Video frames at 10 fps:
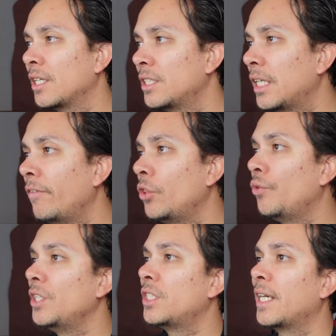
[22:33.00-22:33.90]
a
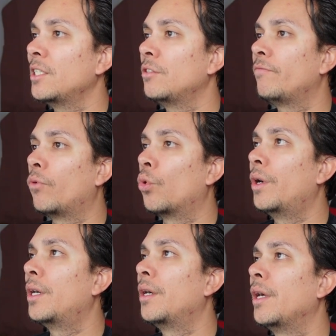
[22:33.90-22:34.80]
73 cents
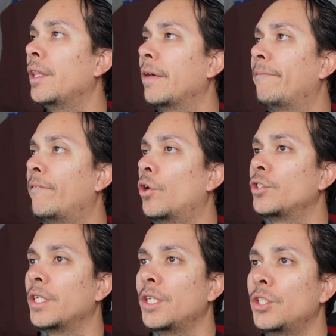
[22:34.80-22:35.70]
for the
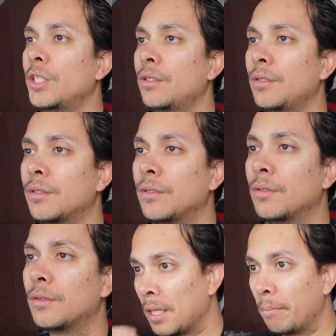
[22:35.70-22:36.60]
first edition,
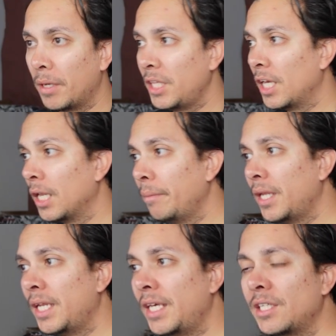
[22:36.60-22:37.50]
but the
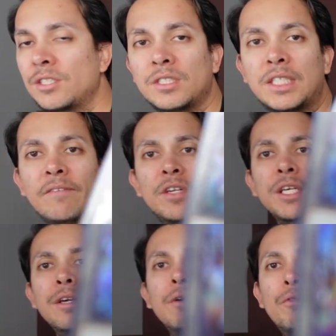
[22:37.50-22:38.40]
unlimited is
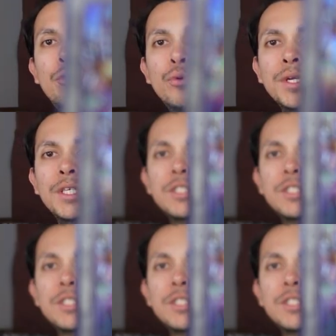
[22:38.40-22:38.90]
73